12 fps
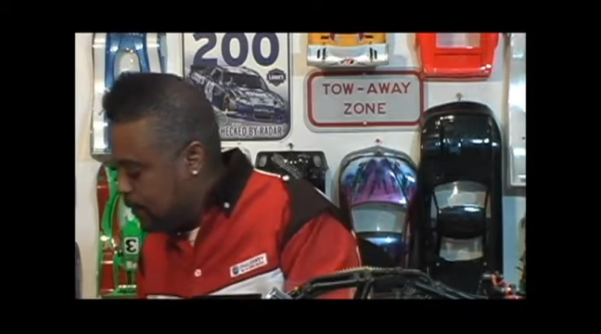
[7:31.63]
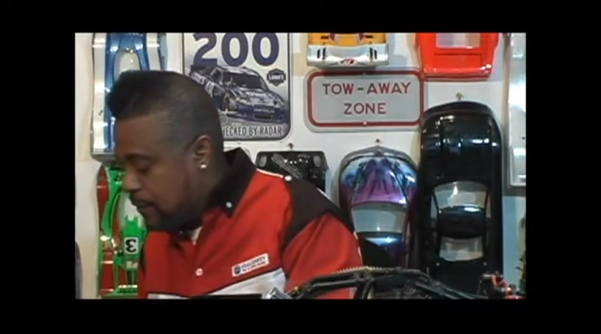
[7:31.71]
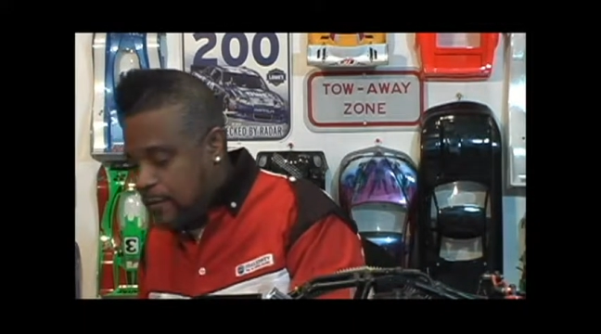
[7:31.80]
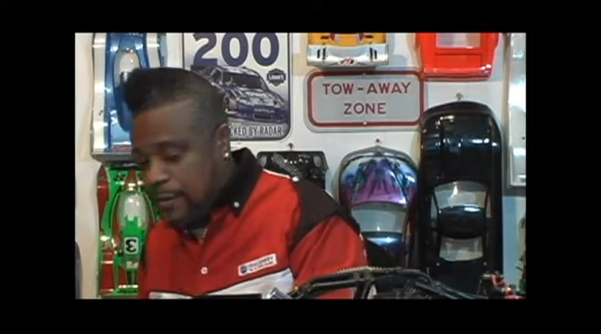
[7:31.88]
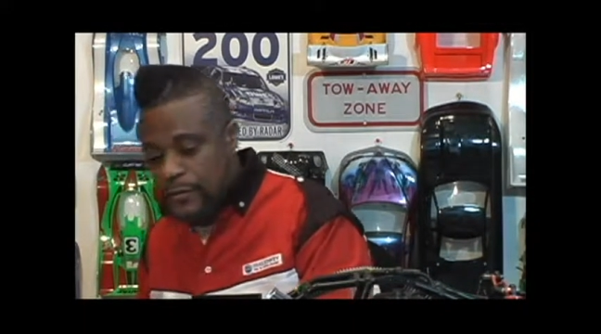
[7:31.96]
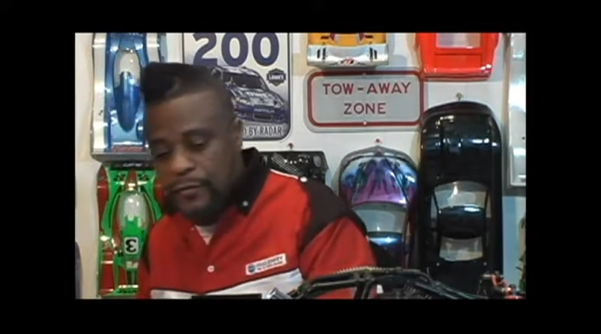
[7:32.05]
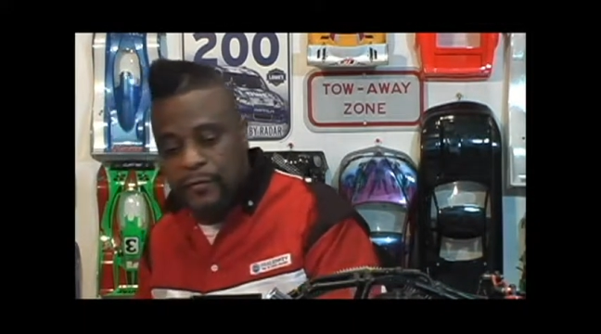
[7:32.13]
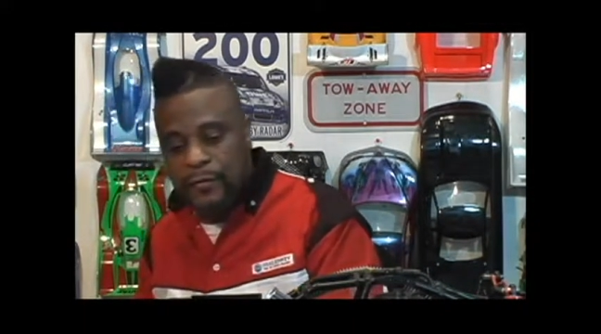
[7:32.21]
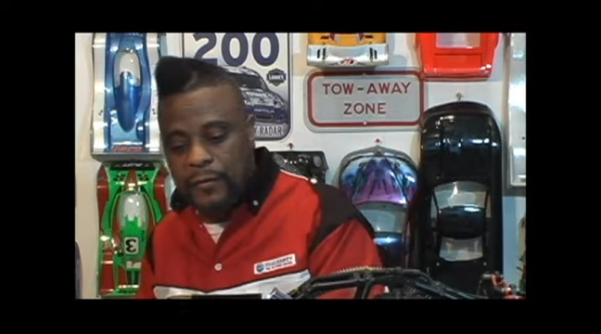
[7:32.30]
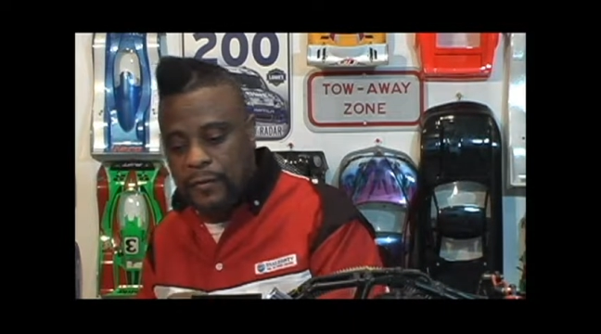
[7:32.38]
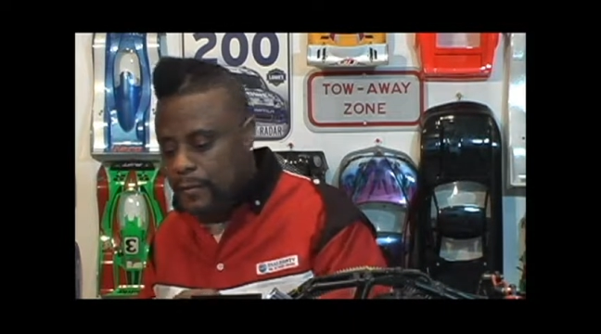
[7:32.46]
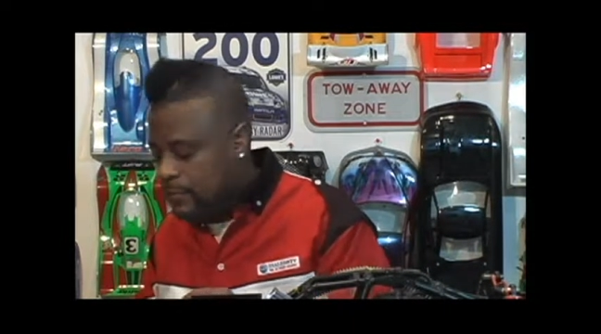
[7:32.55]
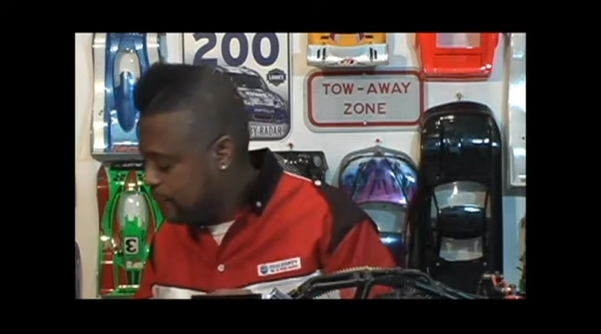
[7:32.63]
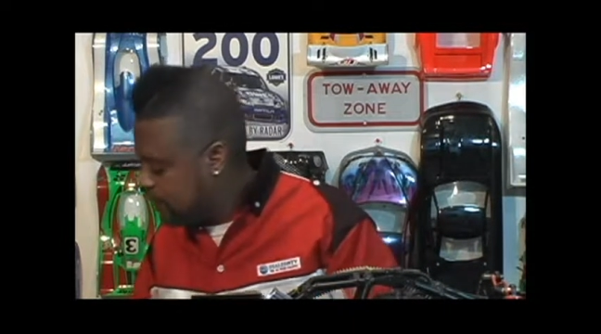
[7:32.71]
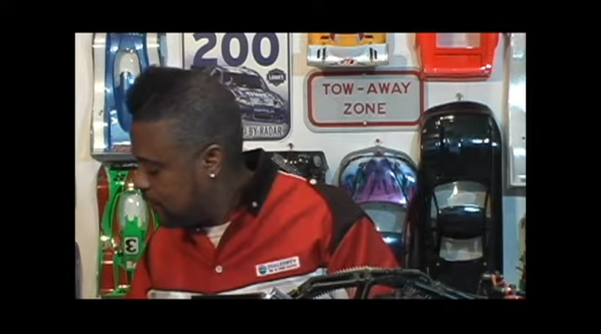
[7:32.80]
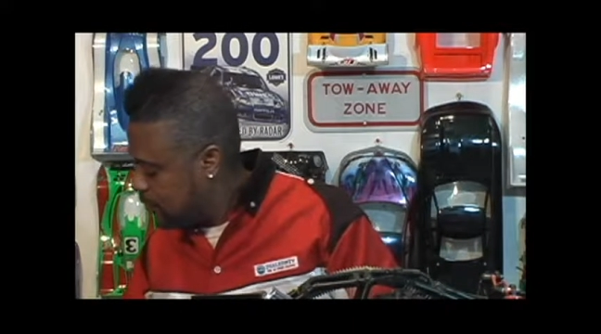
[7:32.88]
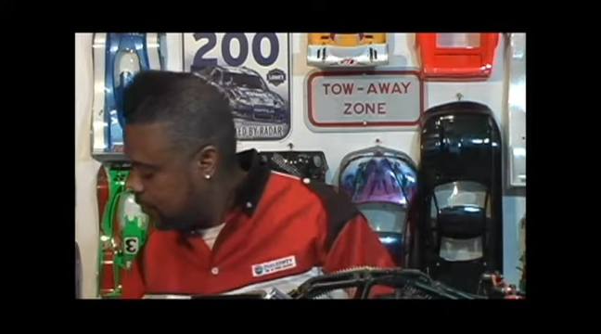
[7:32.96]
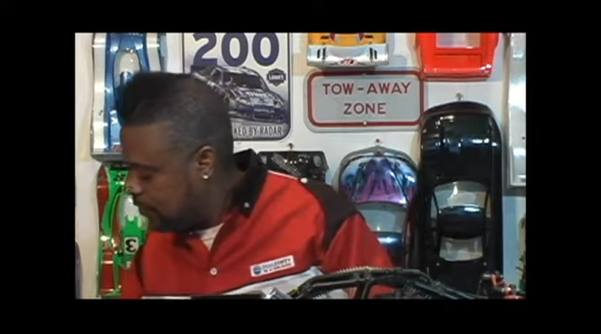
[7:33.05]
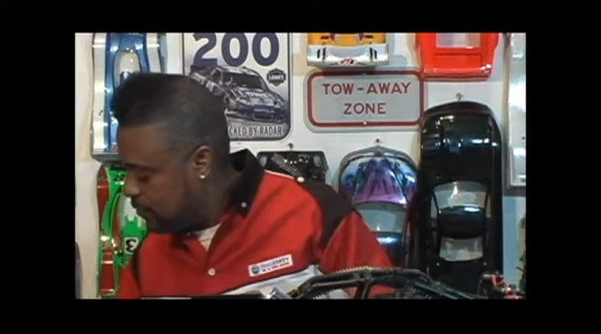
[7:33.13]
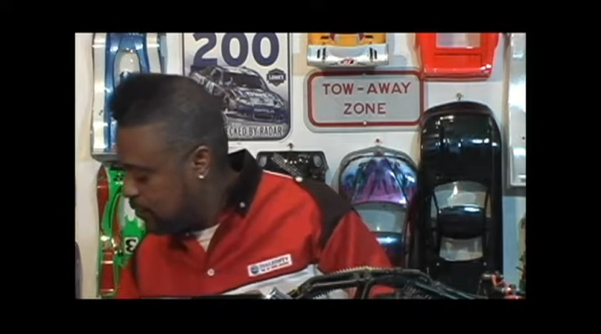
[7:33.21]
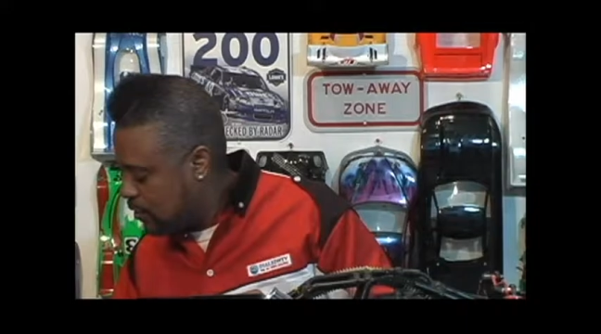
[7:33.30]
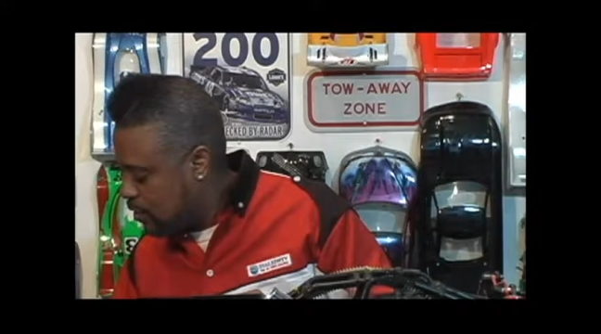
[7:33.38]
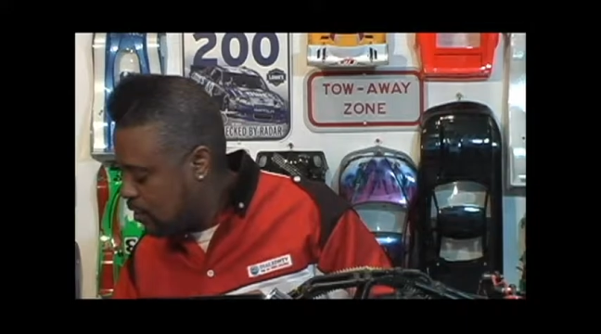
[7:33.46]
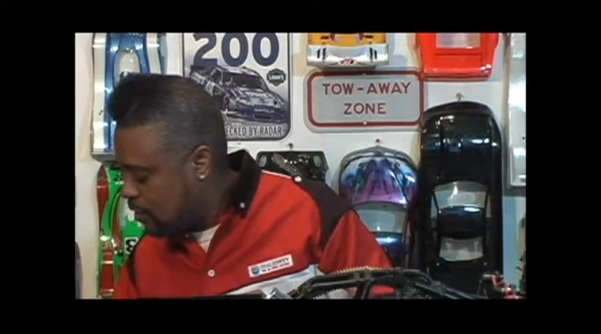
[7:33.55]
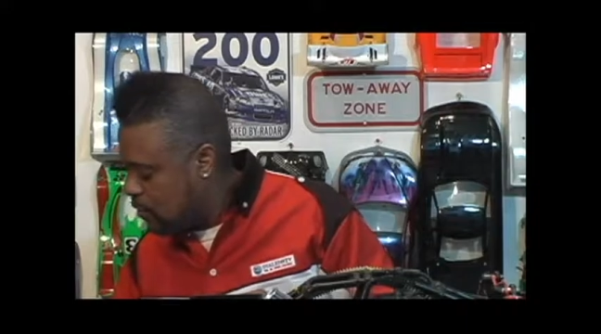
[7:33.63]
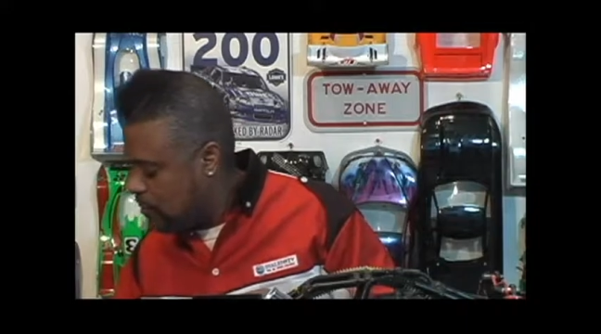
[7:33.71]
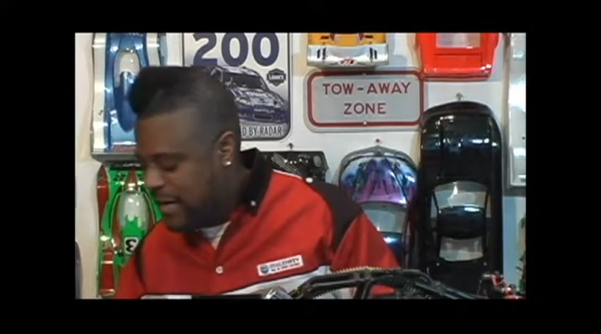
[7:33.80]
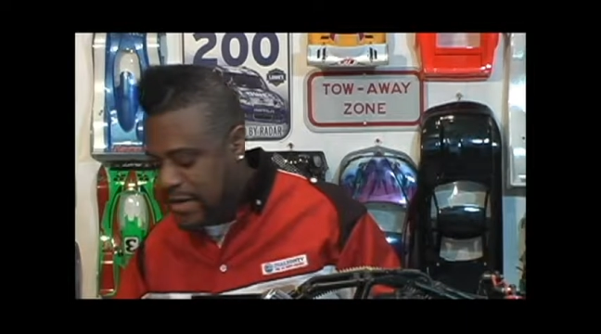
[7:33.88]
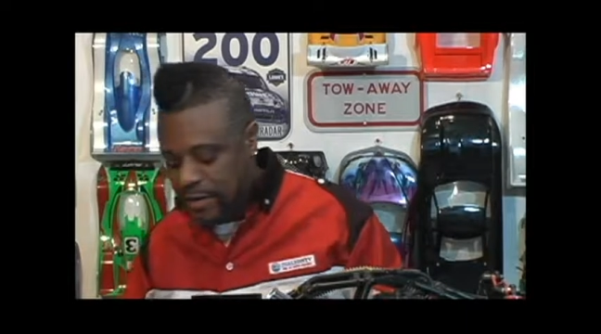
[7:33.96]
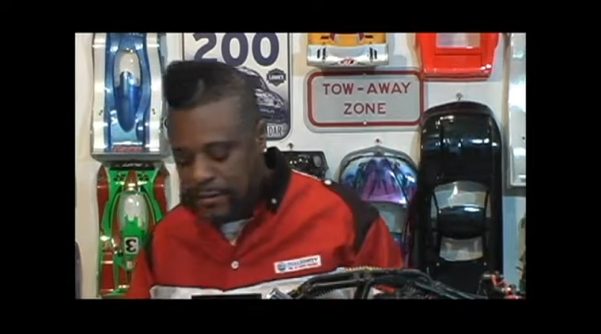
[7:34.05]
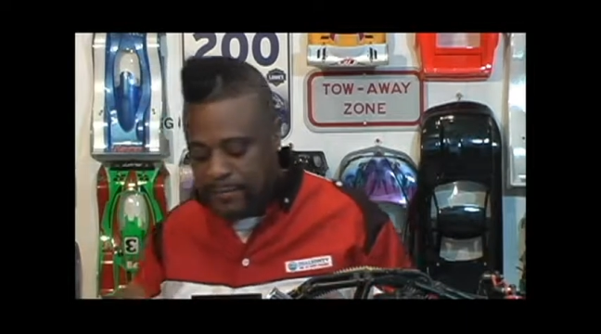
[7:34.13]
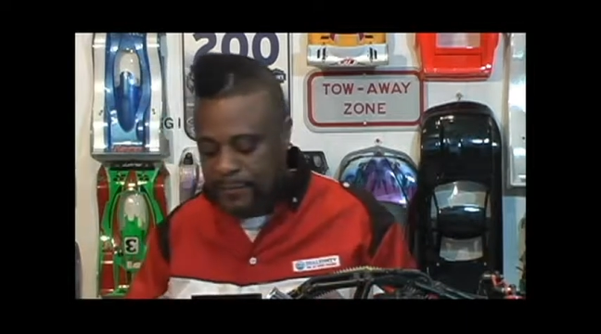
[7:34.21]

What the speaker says: this combing